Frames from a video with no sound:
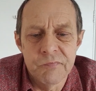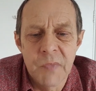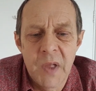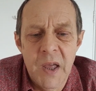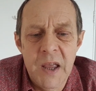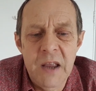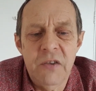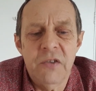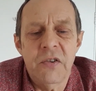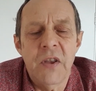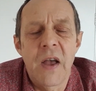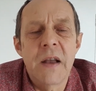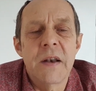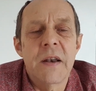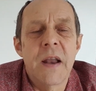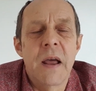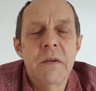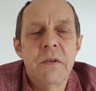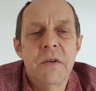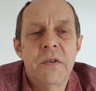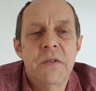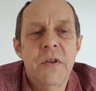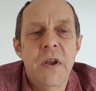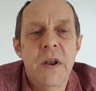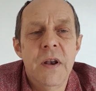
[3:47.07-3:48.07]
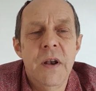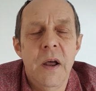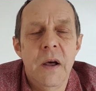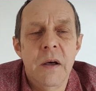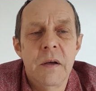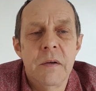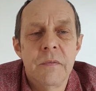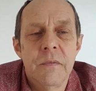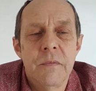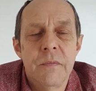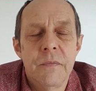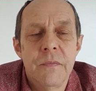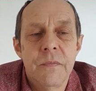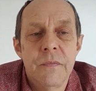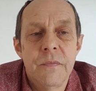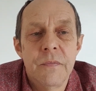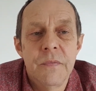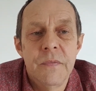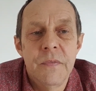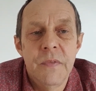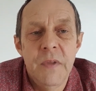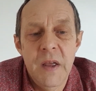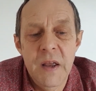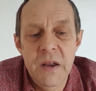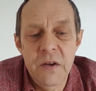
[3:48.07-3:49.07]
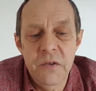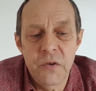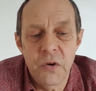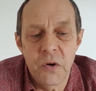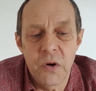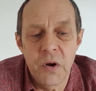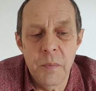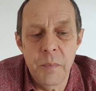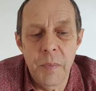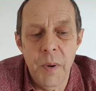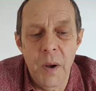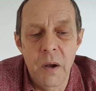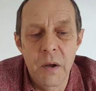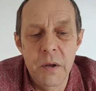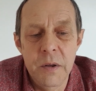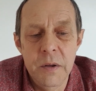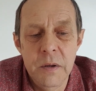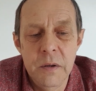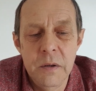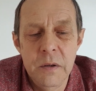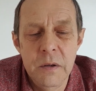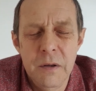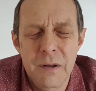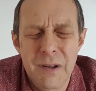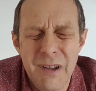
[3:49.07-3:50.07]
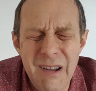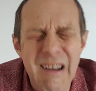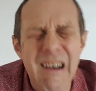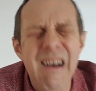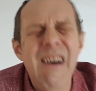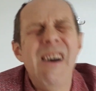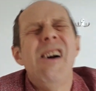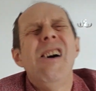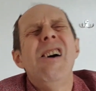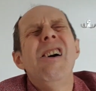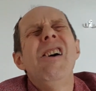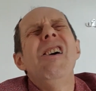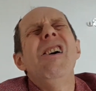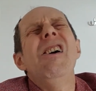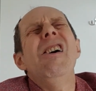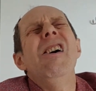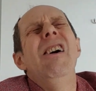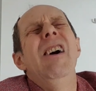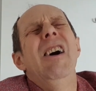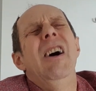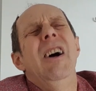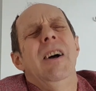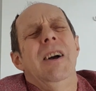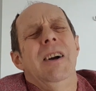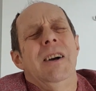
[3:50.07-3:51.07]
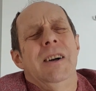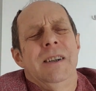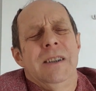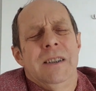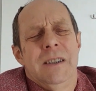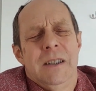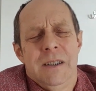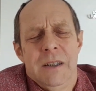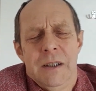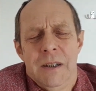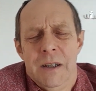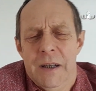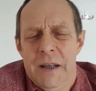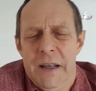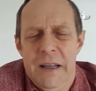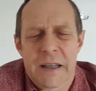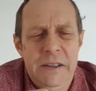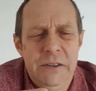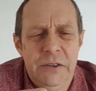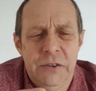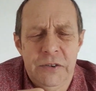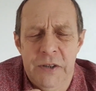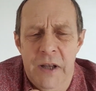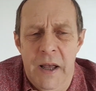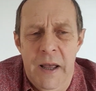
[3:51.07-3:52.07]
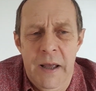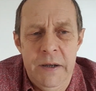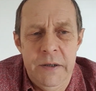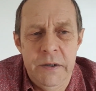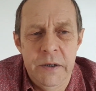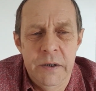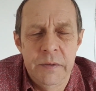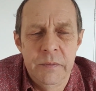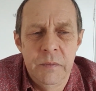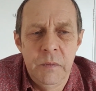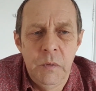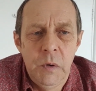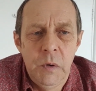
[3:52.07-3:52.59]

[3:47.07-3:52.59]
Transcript: He sat down to dinner. He took a bite. "Ah!" he said.